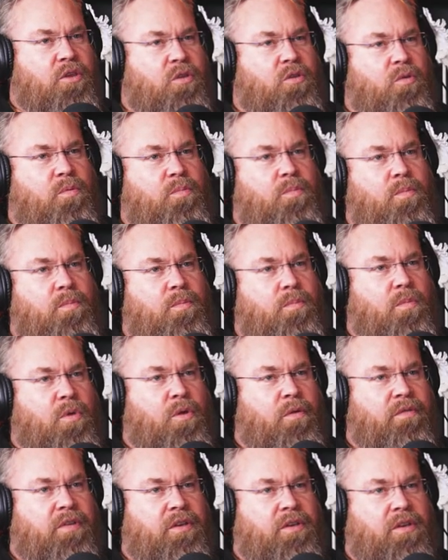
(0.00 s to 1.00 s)
you
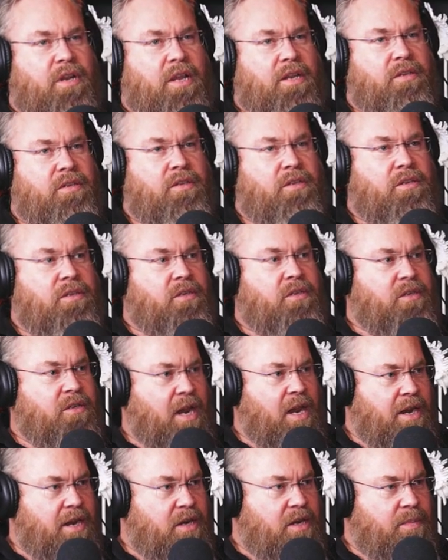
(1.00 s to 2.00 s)
moving and
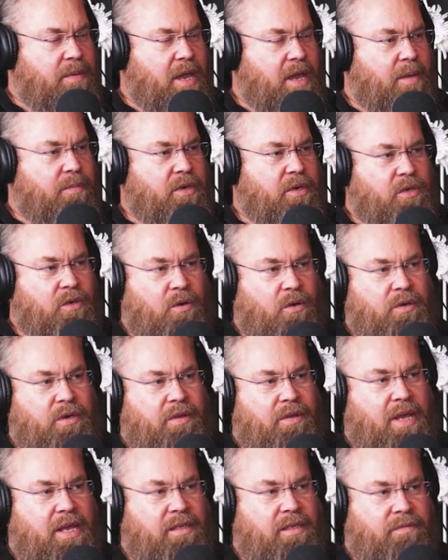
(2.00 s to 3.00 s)
studying to become a
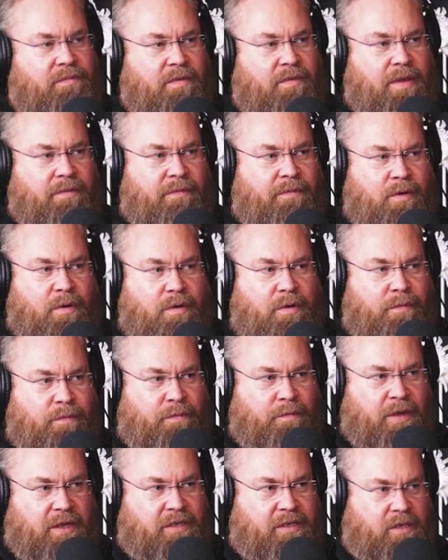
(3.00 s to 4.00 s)
doctor, that's a very
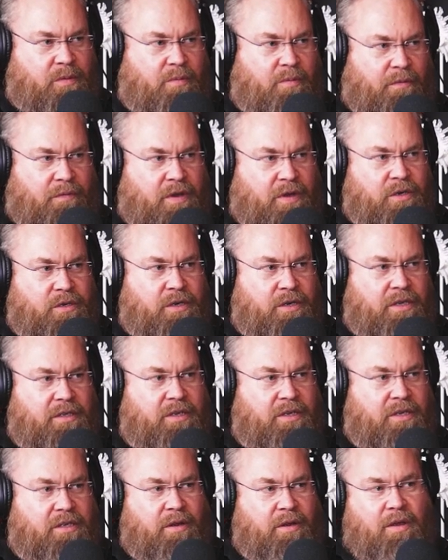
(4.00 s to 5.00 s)
fixed profession,
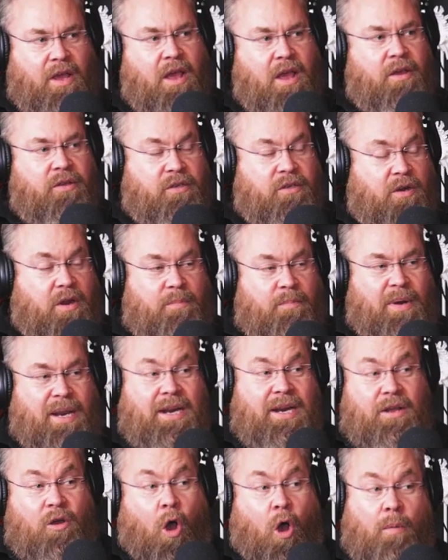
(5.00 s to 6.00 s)
isn't it? So yeah. sort of
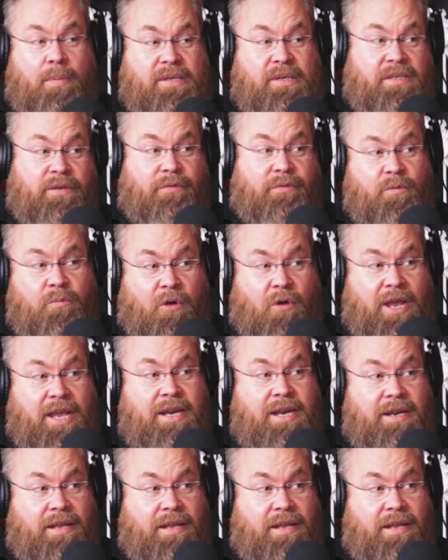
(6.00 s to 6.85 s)
completely opposite from what he